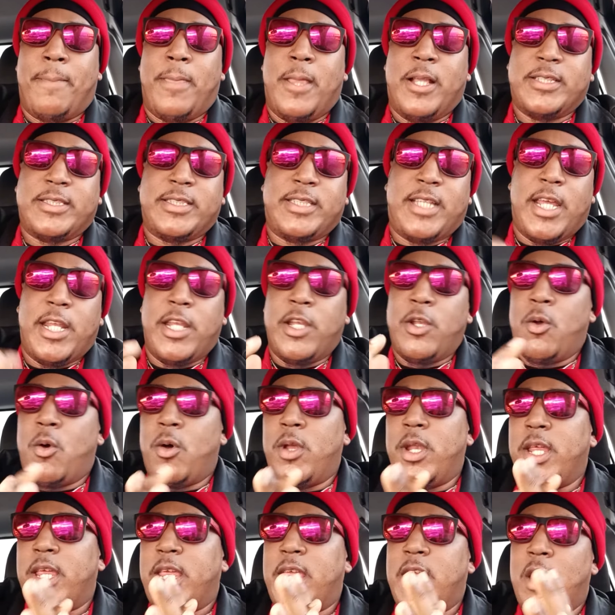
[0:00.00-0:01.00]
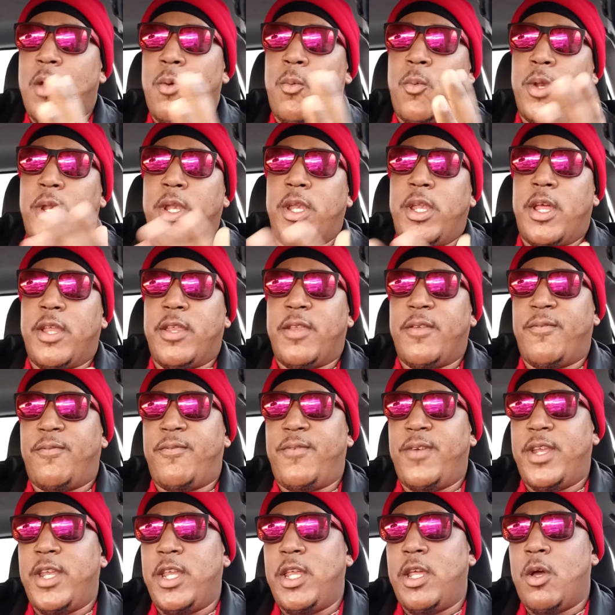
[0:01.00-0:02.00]
Let's get it on again with another
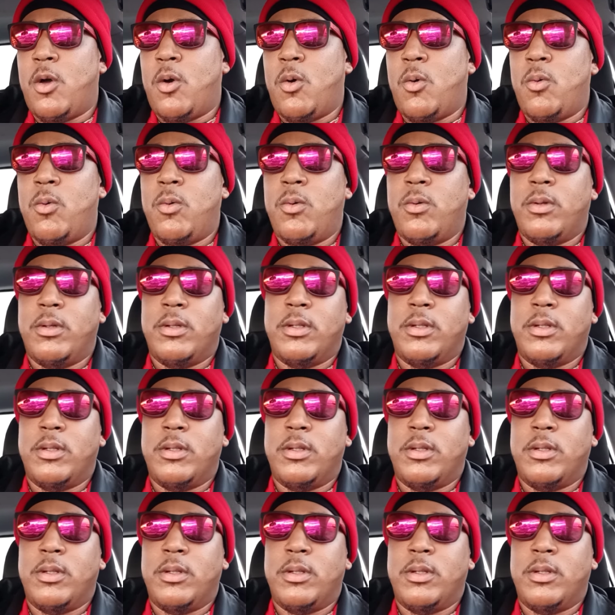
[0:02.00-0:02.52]
video.